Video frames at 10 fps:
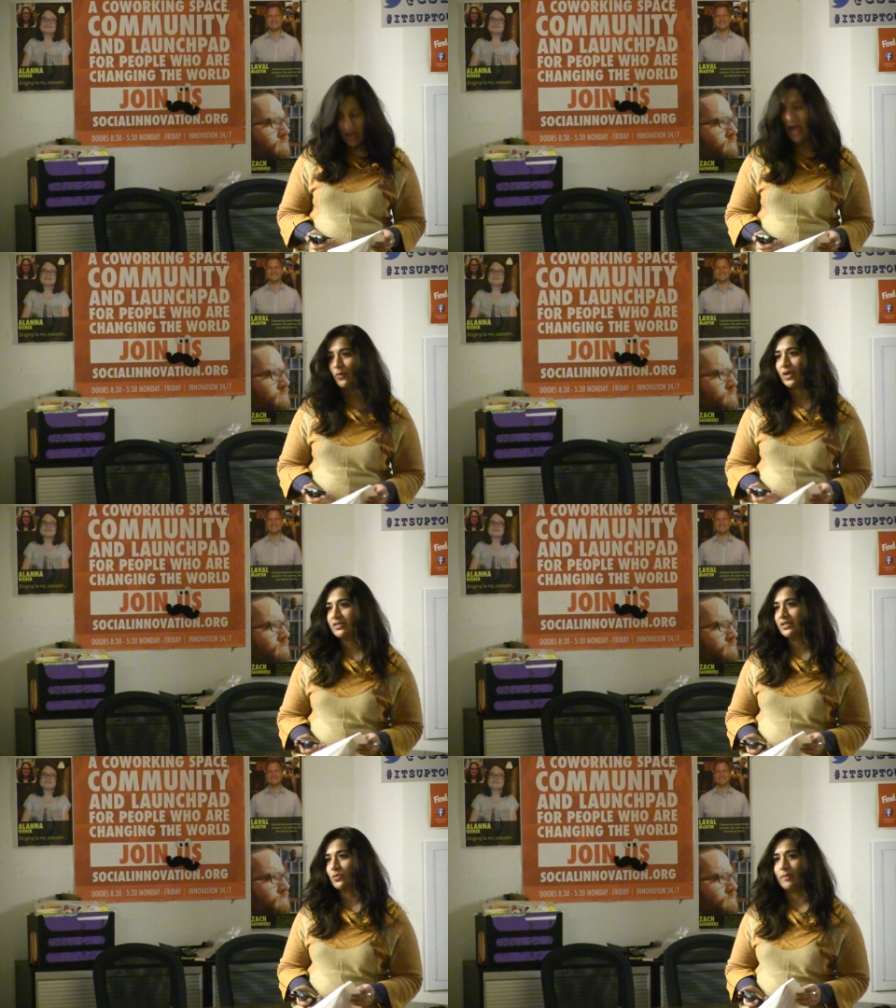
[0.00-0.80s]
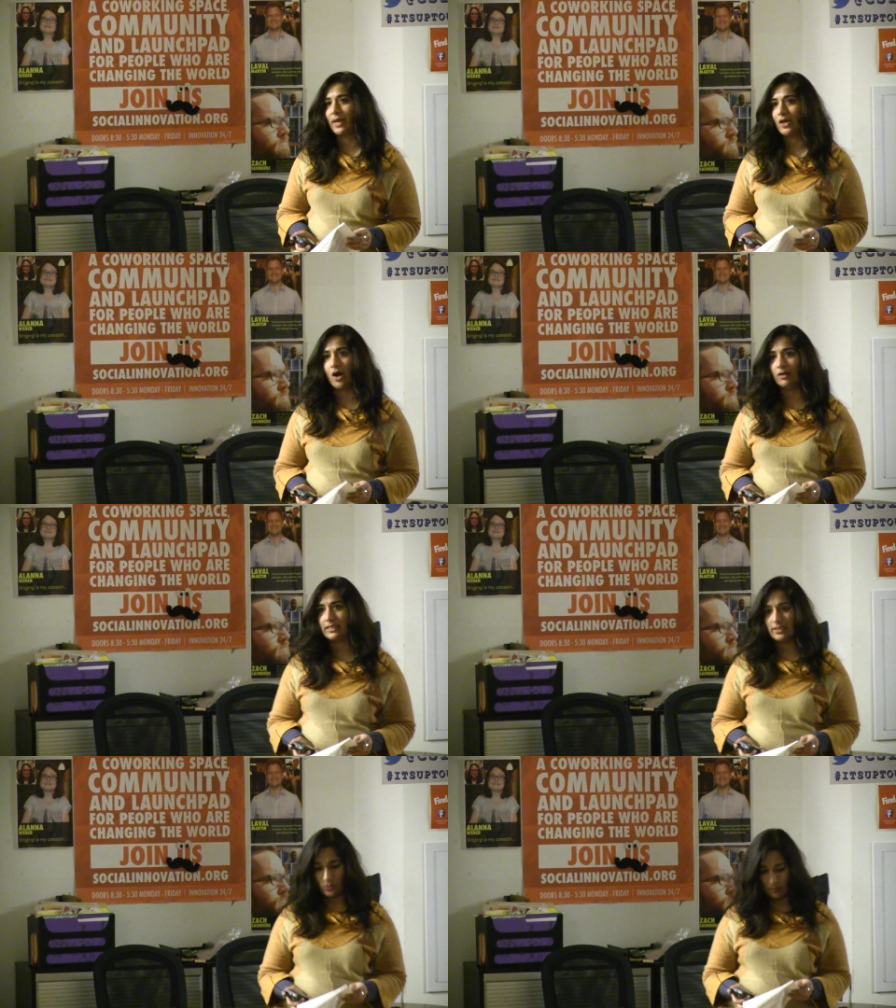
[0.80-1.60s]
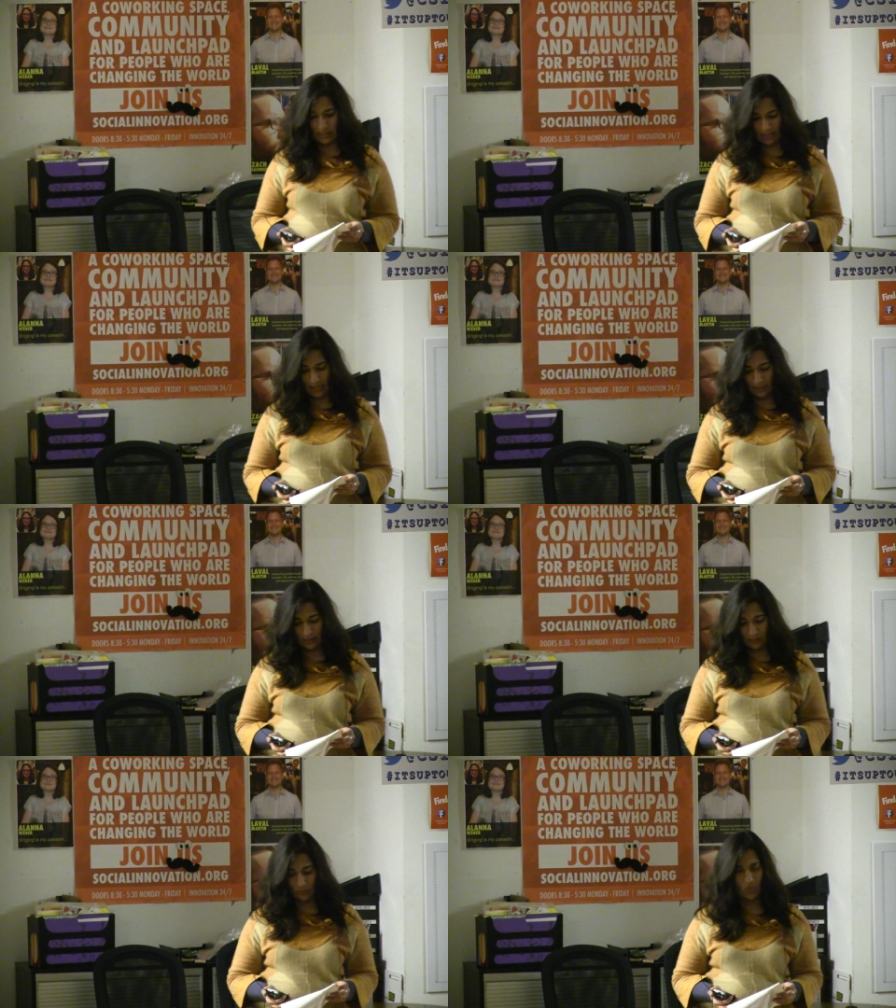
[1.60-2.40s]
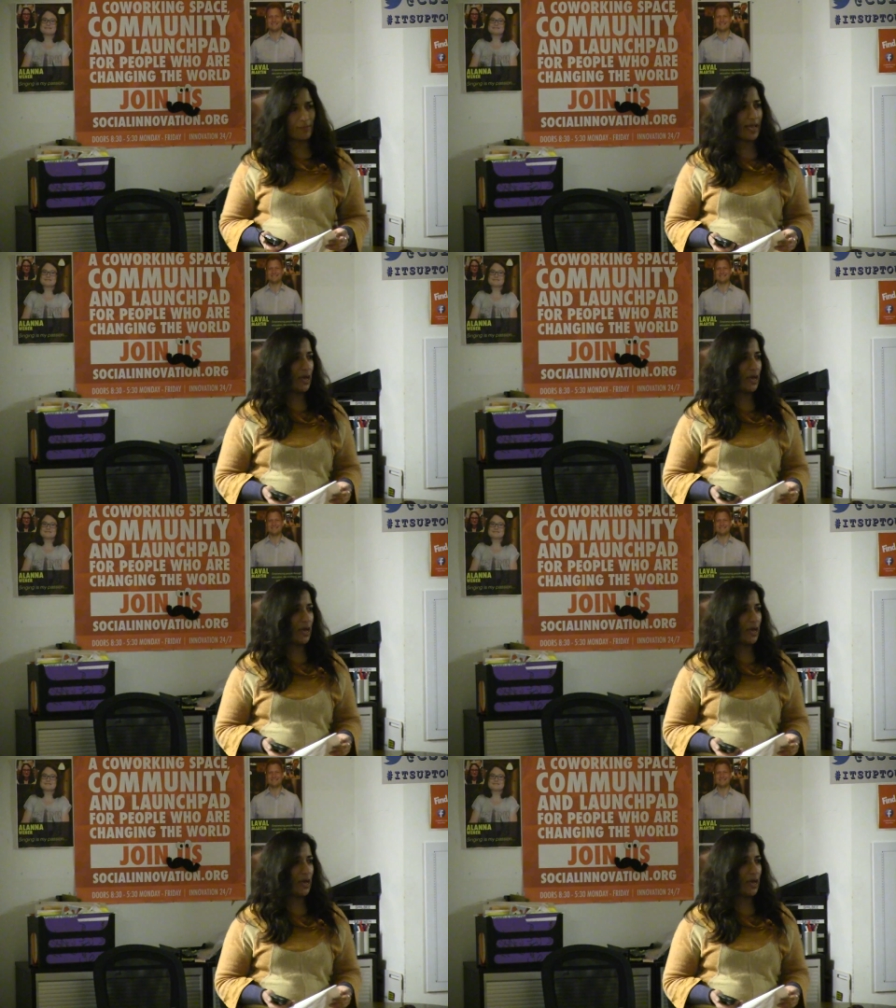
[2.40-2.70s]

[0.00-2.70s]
I wondered what my colleagues would be like, what my